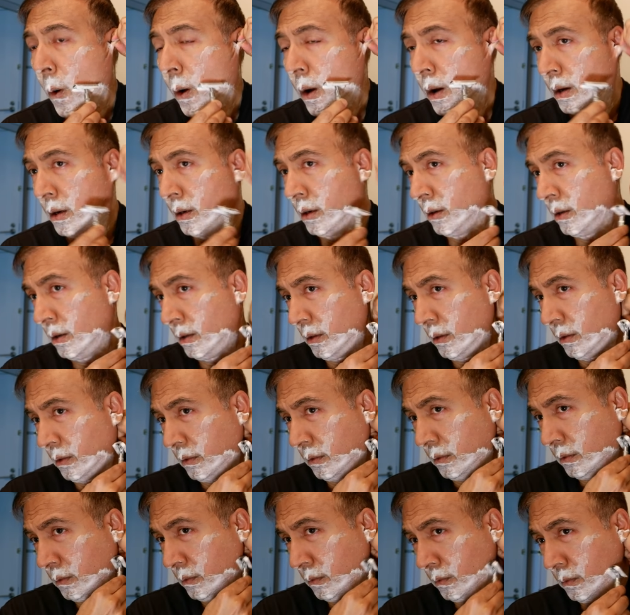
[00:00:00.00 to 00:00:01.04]

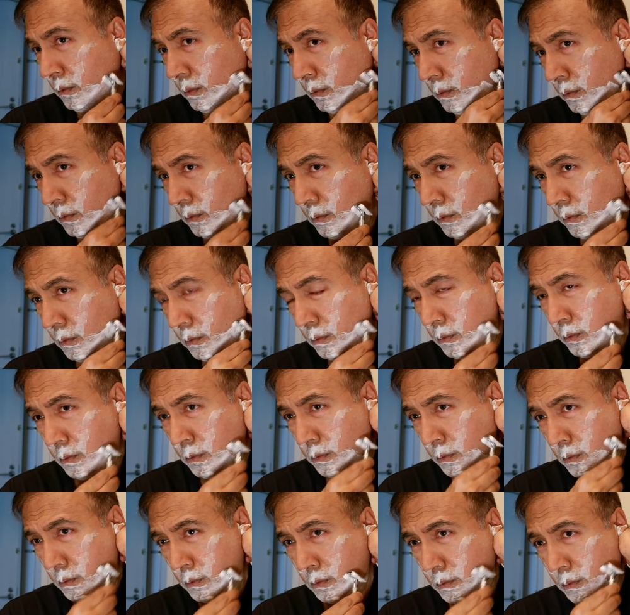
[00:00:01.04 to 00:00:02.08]

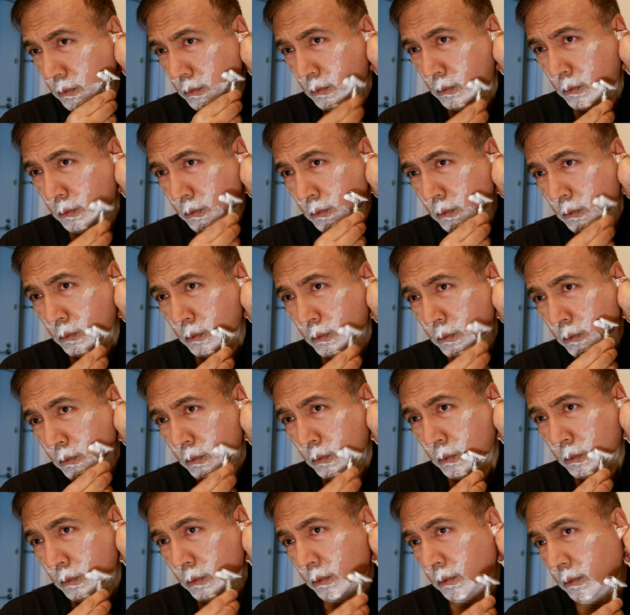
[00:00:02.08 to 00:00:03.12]

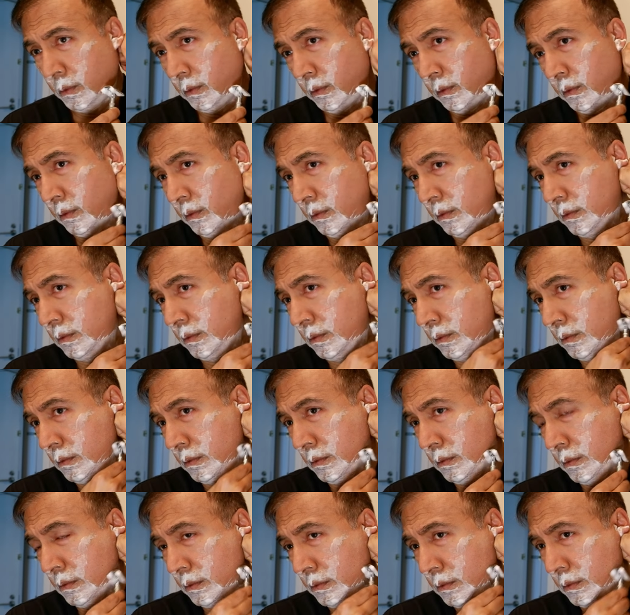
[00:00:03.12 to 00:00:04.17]

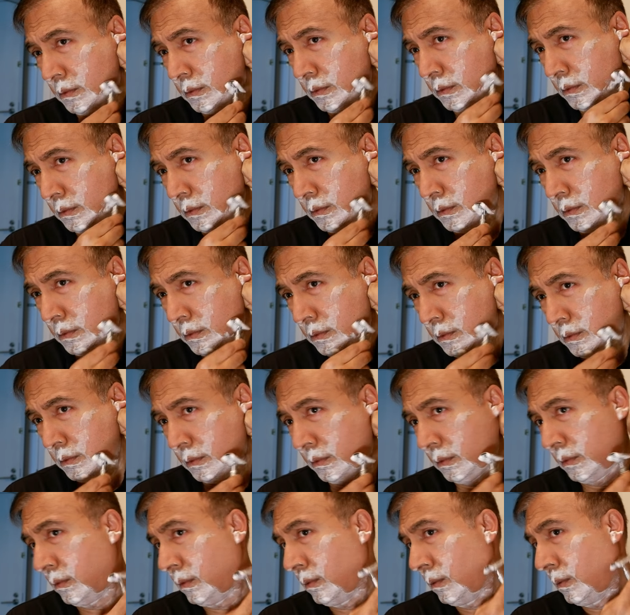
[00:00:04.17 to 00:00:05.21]

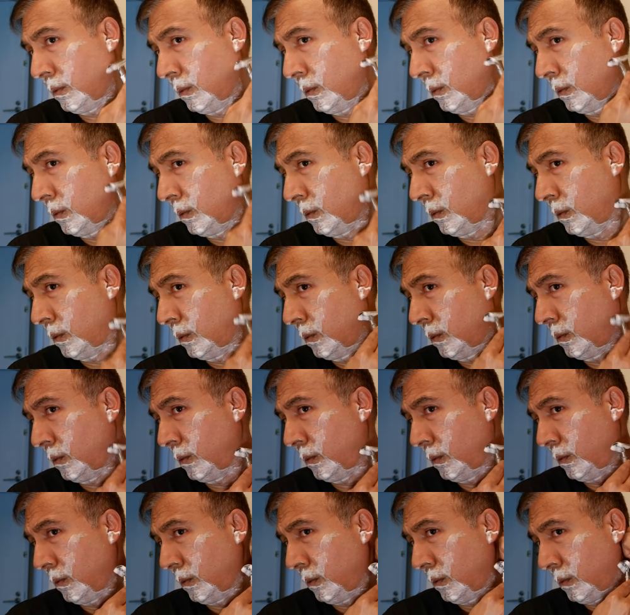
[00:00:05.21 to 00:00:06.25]

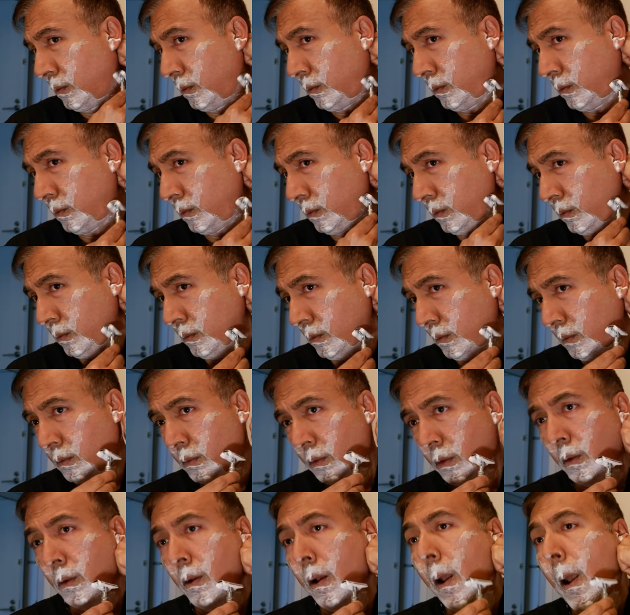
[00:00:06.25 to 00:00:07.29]

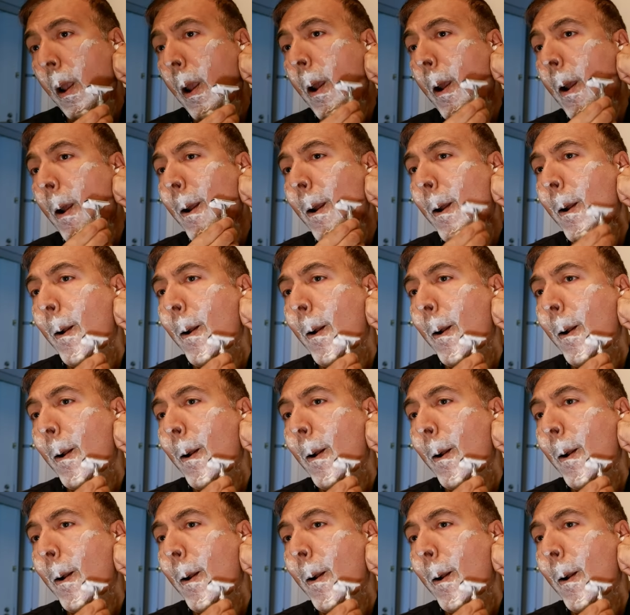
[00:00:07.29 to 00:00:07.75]
Nothing is said.